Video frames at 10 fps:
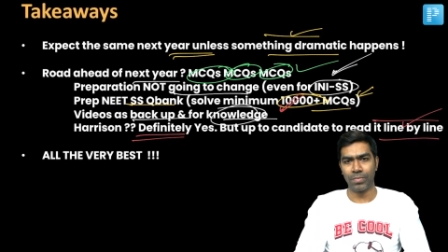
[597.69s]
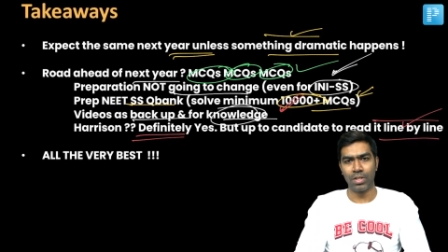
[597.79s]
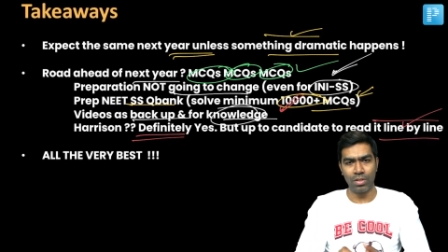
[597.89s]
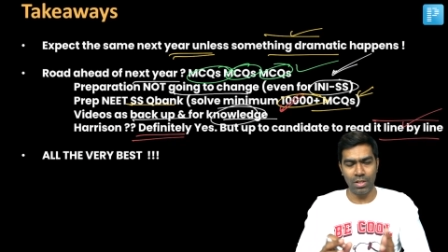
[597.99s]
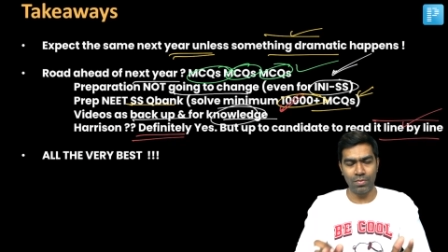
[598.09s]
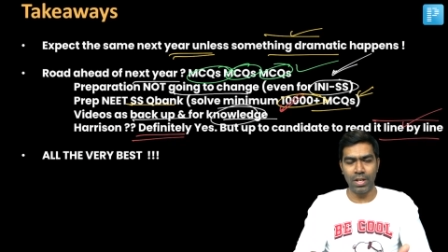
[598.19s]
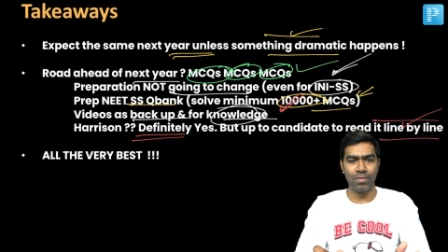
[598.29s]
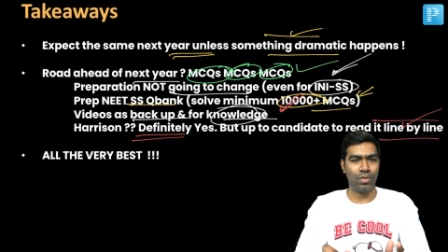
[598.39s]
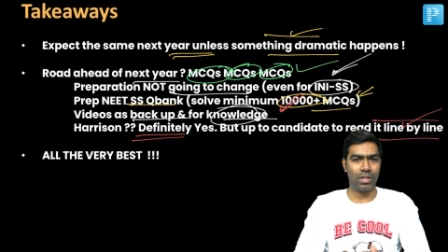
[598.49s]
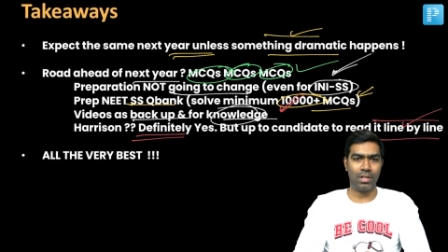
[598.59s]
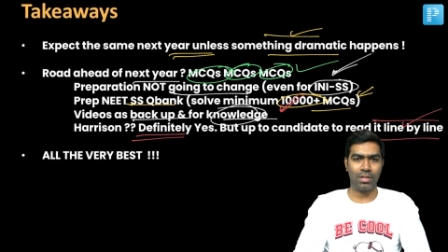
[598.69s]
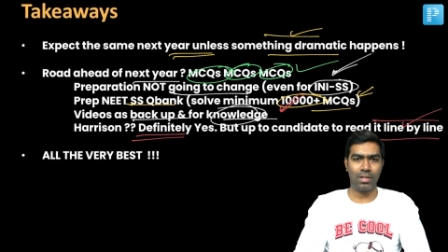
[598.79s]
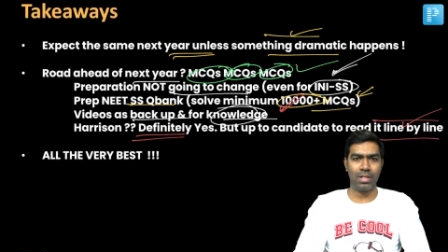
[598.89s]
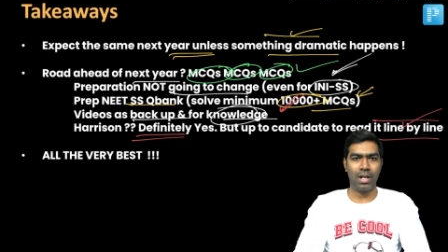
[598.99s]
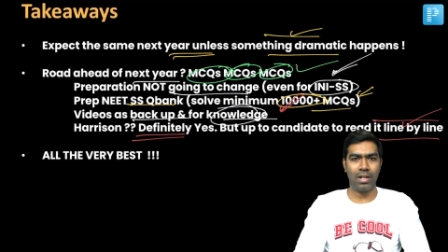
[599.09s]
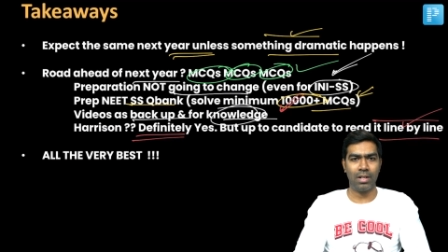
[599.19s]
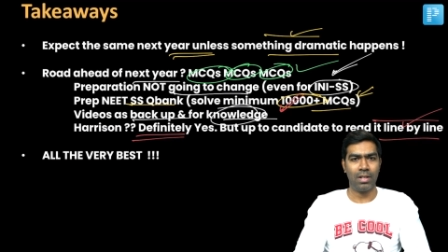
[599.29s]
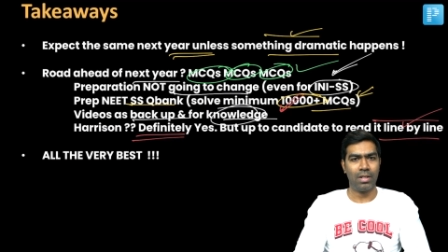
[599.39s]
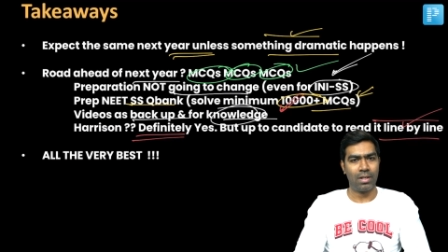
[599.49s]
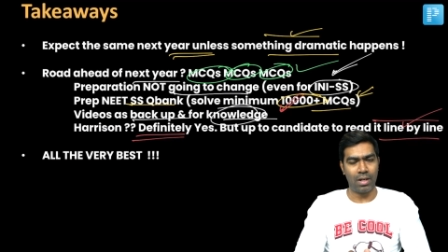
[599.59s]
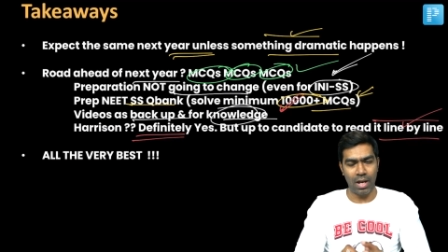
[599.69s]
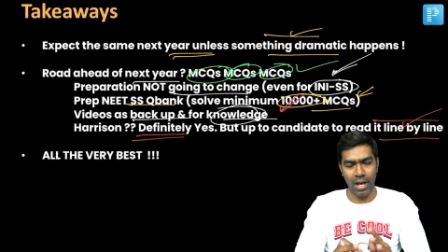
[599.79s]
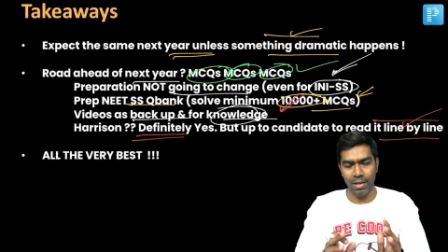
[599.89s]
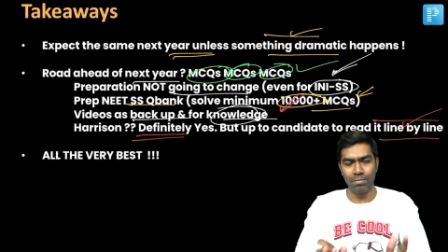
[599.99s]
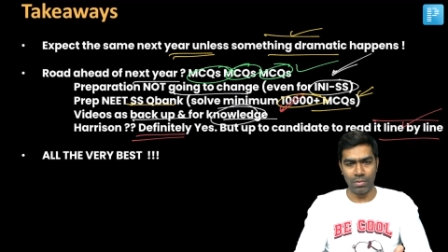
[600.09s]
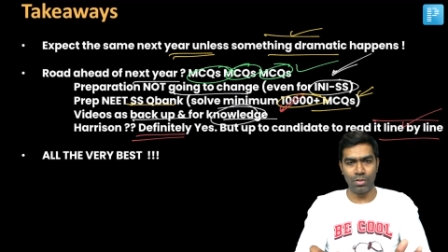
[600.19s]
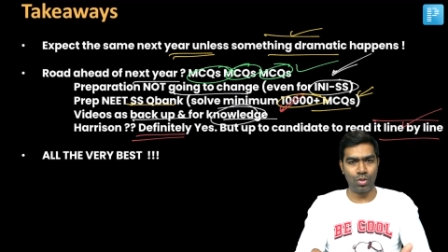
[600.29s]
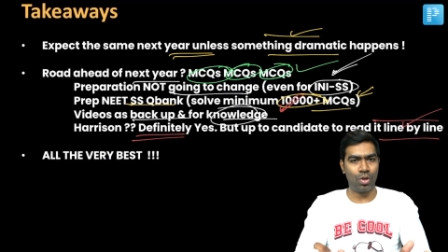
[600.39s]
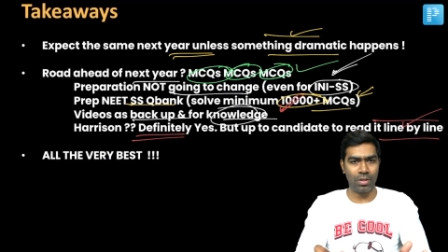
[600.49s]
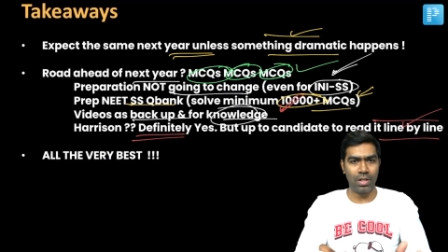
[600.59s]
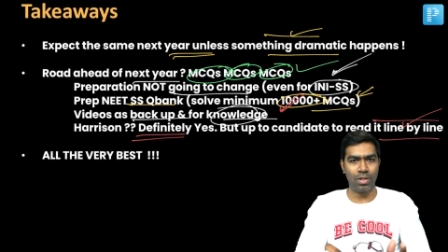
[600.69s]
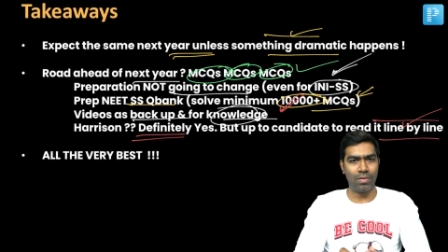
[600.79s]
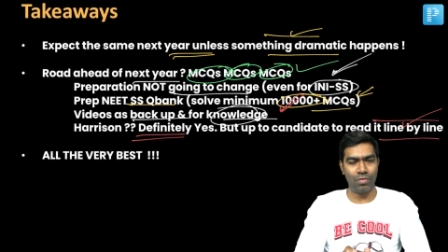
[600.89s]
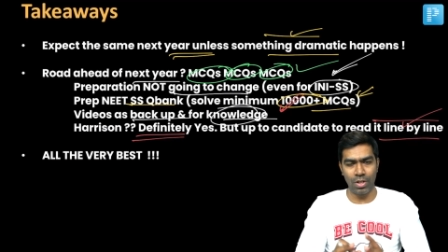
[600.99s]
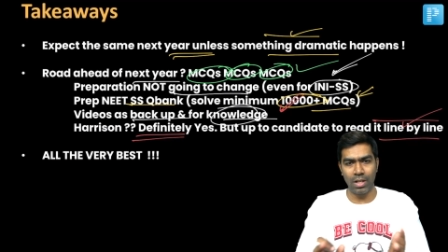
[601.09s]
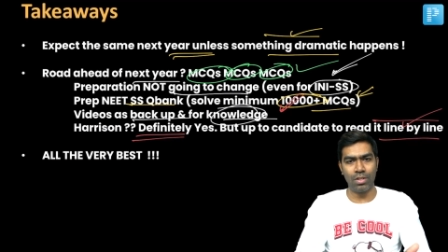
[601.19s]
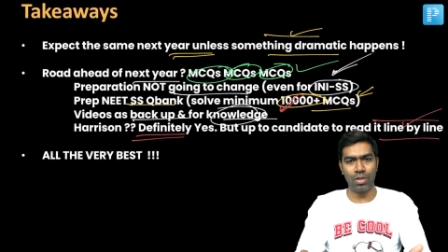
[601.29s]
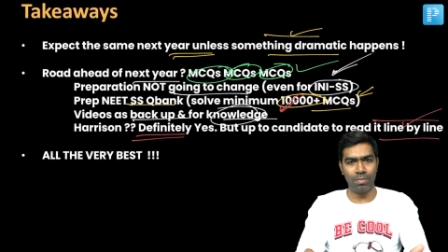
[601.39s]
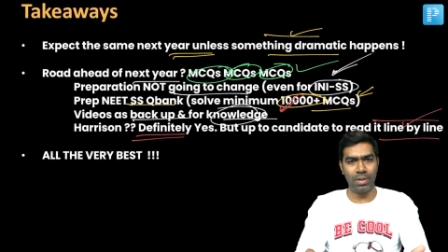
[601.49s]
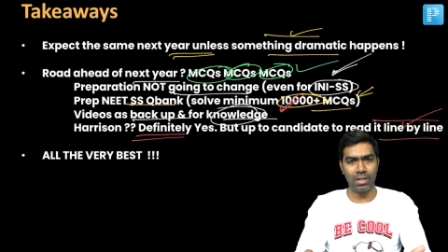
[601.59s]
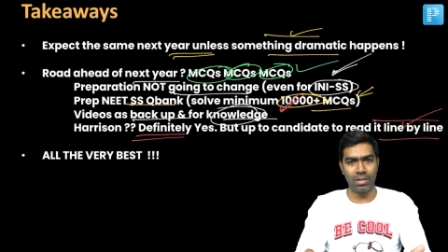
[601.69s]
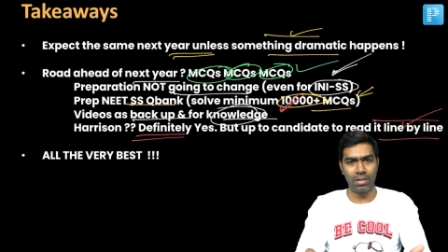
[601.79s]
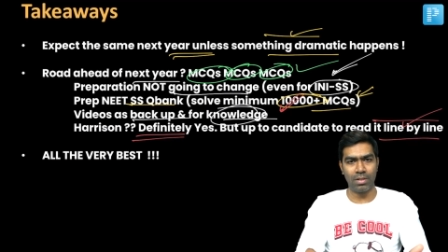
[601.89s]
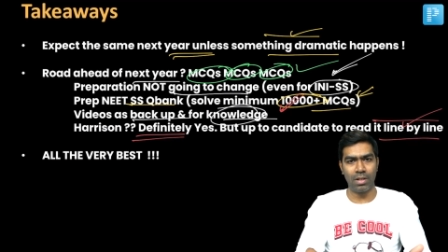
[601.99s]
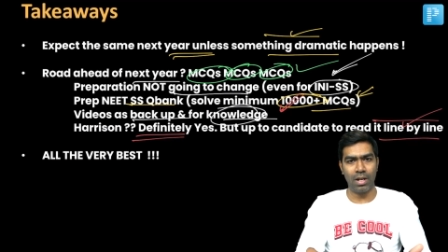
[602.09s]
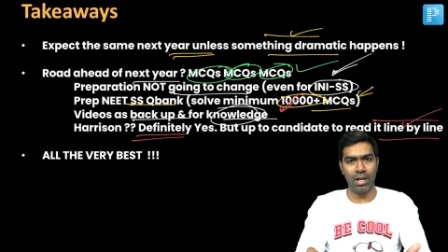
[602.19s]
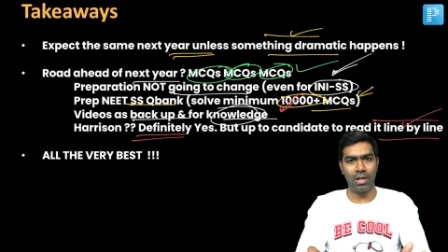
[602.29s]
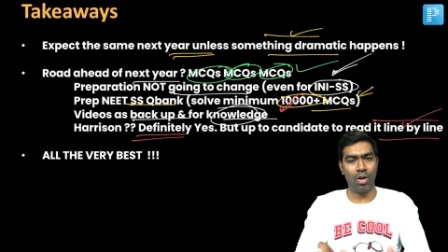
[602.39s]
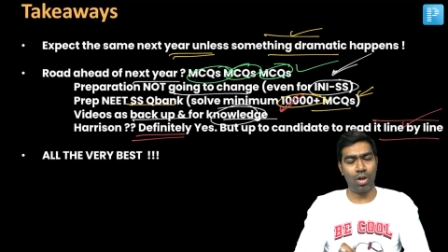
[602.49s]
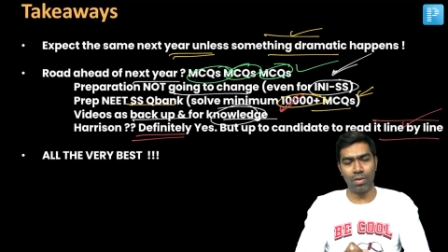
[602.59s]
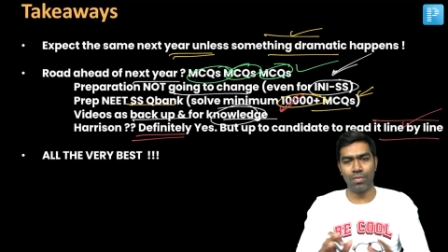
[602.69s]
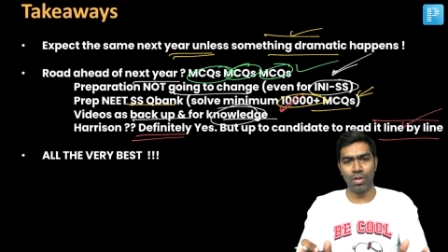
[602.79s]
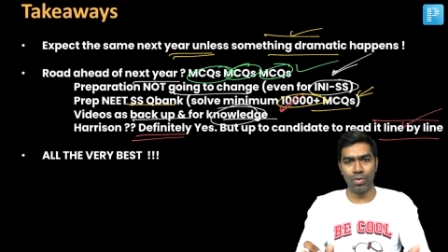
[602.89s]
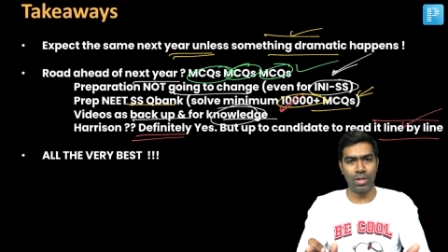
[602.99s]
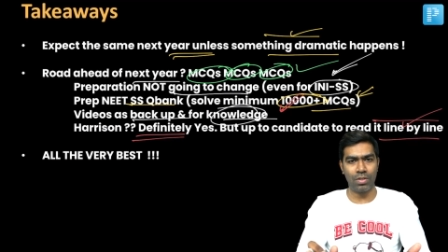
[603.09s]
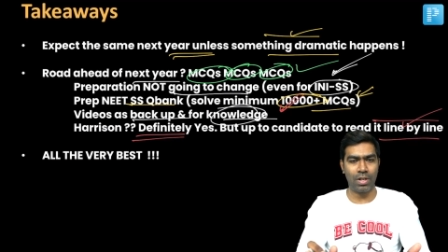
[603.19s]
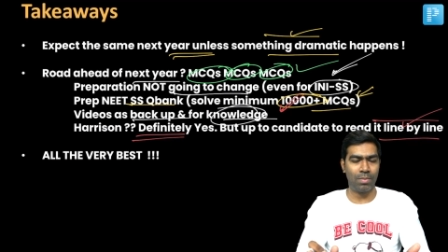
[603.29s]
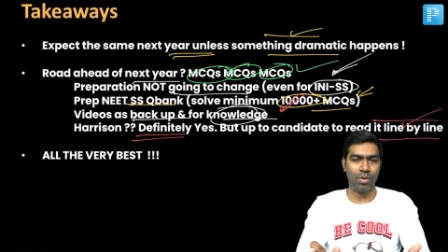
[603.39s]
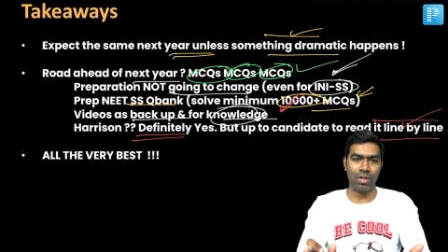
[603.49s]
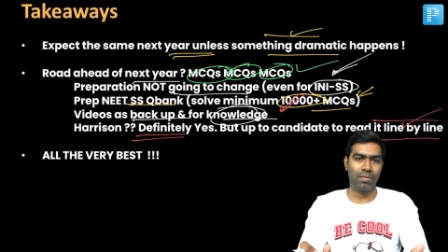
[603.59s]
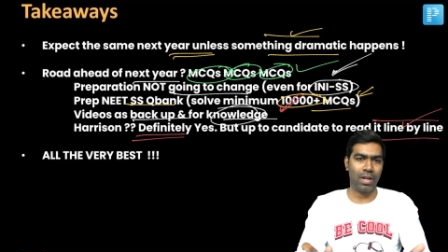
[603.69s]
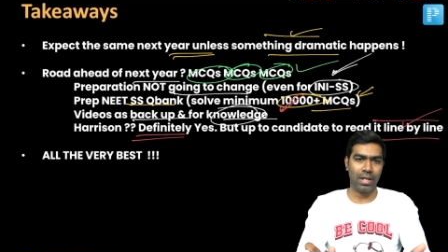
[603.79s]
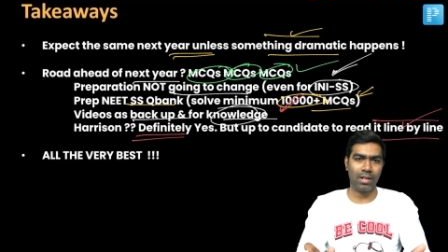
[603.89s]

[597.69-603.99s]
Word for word: So just wait for the results, and I'm sure that you have done your best. and all of you are going to come out with flying